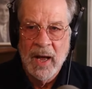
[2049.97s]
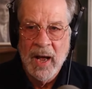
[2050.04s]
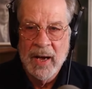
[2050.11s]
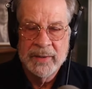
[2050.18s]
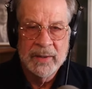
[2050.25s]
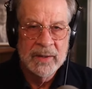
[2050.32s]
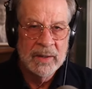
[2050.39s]

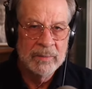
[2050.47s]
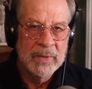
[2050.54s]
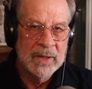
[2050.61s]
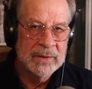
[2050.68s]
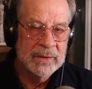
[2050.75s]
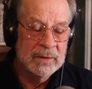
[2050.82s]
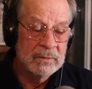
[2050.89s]
And then he
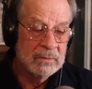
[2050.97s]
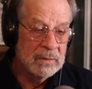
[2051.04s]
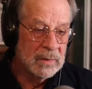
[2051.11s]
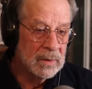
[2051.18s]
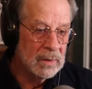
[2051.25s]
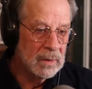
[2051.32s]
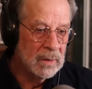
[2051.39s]
mentioned
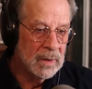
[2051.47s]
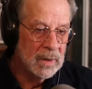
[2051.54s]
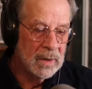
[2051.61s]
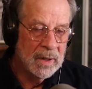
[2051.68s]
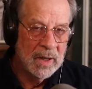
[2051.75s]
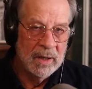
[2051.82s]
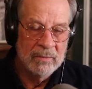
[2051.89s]

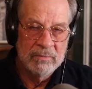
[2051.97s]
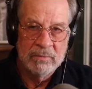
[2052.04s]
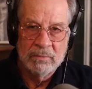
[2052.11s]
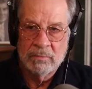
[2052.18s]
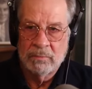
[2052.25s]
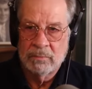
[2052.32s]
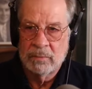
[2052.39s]

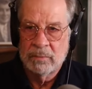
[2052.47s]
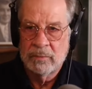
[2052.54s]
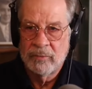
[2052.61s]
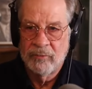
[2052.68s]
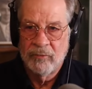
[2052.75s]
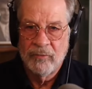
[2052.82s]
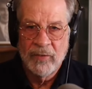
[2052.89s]
in
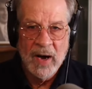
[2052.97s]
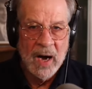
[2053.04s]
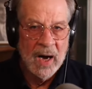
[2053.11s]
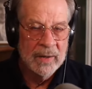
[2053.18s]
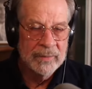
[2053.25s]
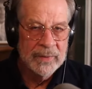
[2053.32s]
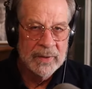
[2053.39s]

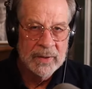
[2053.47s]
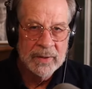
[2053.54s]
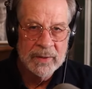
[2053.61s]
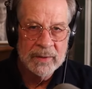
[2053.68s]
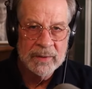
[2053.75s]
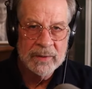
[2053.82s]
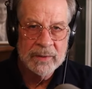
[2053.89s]
5
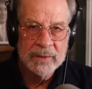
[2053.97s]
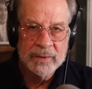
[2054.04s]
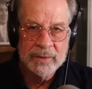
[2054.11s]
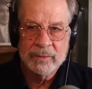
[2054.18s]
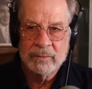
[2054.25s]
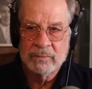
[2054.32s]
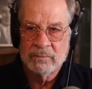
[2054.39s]

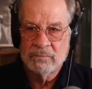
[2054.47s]
years